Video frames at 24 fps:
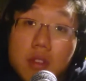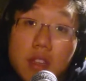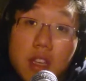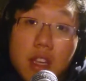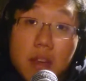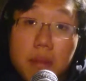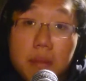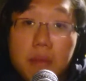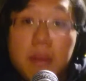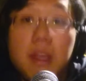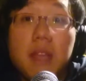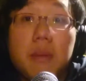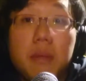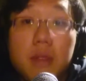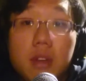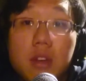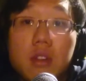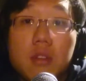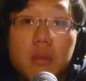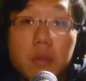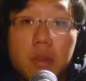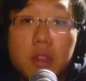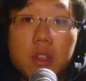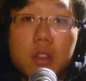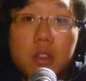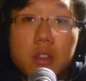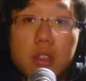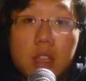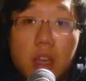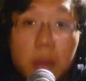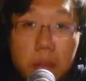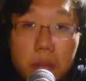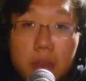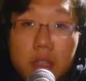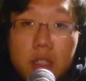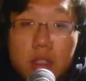There may be other ones
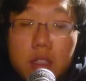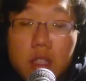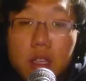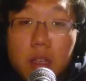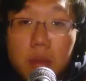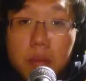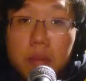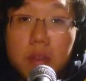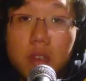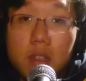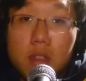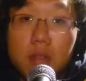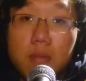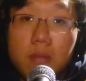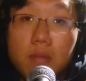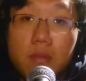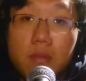I'm missing, but